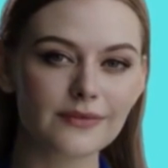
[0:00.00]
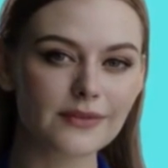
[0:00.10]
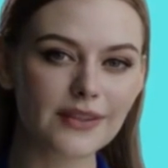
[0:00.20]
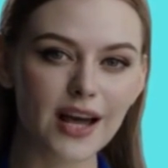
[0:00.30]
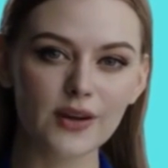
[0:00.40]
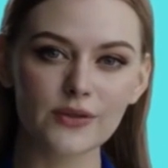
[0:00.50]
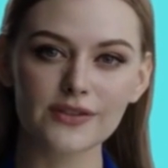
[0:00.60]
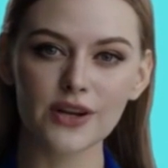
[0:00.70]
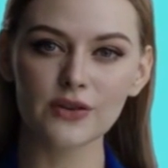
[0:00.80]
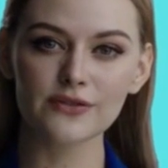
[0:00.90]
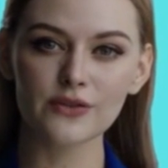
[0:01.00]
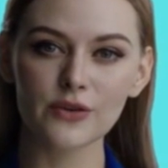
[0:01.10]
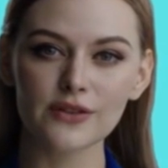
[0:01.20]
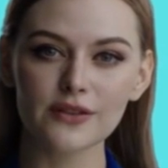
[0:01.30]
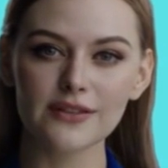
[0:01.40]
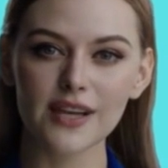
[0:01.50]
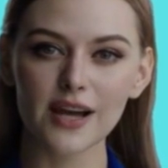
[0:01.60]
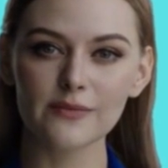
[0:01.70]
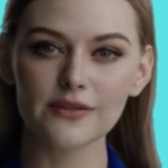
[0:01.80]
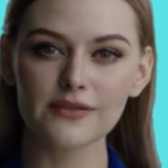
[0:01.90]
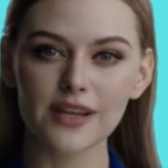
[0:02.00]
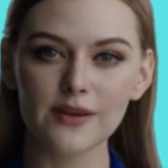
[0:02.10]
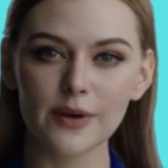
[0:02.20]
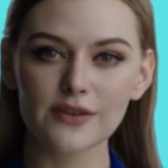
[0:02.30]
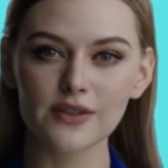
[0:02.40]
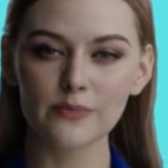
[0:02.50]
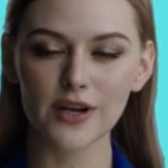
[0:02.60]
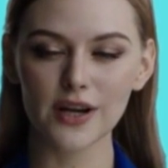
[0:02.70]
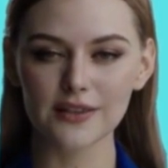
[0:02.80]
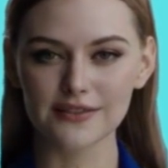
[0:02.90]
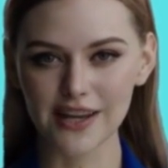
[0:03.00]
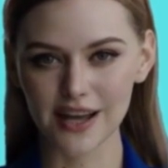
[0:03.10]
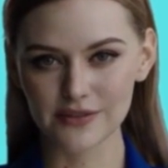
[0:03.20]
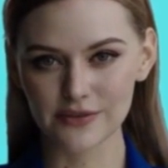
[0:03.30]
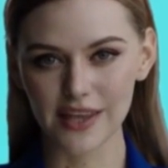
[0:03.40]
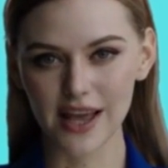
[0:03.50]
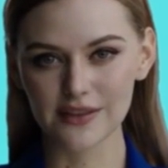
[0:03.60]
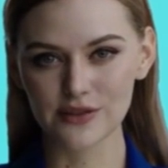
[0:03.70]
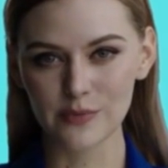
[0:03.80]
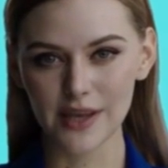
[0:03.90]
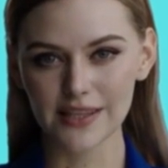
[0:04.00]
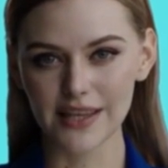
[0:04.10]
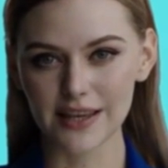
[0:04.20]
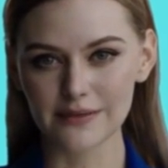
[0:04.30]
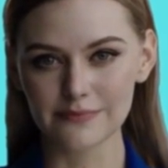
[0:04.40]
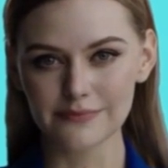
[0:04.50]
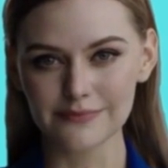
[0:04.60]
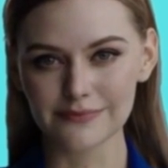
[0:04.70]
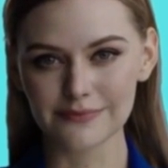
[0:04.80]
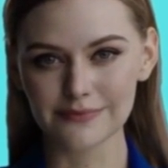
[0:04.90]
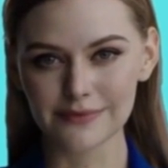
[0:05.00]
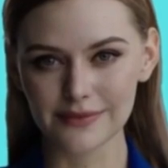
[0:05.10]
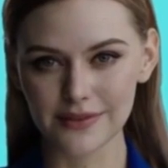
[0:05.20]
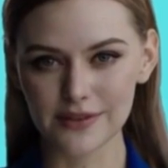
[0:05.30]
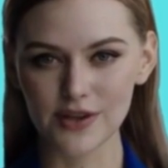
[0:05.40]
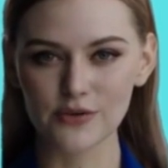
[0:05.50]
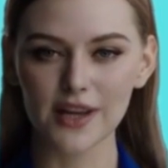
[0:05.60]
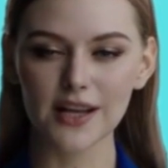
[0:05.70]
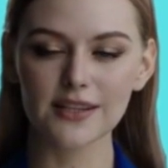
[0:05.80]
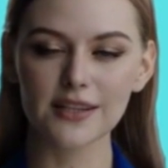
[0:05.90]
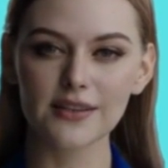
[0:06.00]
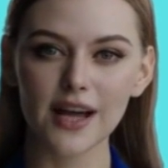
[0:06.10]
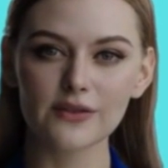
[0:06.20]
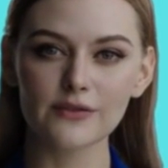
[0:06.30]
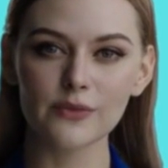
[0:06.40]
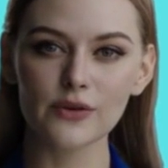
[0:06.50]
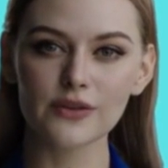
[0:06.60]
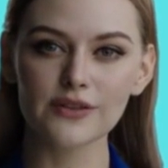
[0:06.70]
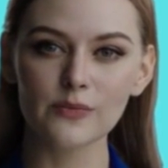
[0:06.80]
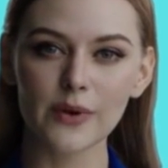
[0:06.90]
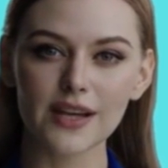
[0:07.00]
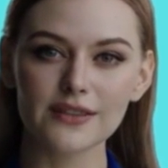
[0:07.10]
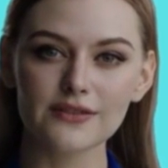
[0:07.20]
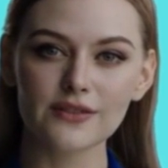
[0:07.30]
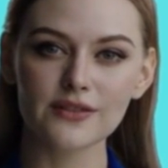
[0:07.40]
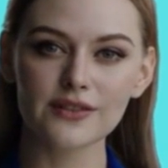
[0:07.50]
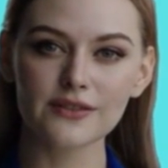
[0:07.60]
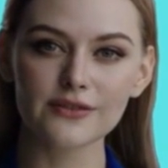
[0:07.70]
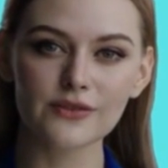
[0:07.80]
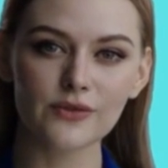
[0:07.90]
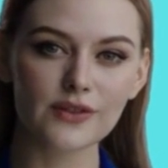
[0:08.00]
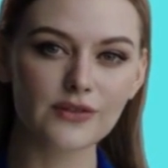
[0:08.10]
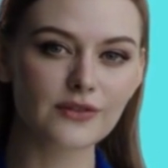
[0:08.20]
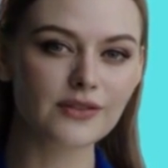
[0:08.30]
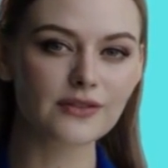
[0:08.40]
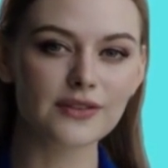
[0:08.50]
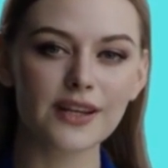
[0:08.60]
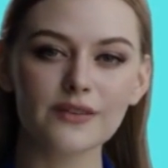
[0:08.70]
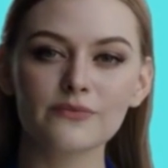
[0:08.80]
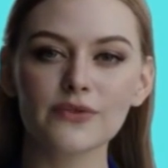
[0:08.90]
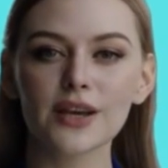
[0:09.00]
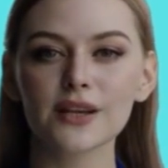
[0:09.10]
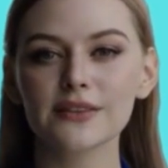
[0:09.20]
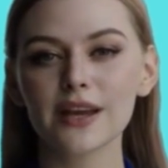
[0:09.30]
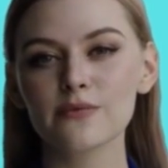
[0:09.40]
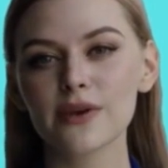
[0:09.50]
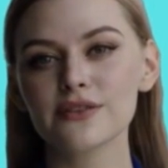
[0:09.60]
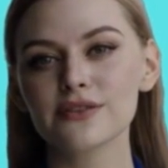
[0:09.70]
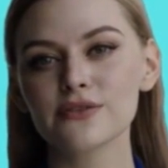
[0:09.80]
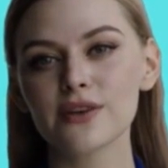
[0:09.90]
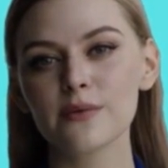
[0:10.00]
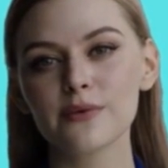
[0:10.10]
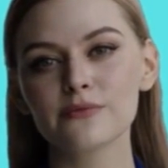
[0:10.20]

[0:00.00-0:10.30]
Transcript: Now is also a good time to think about your blog's title and domain name. GoDaddy allows bulk domain searches so users can find and register up to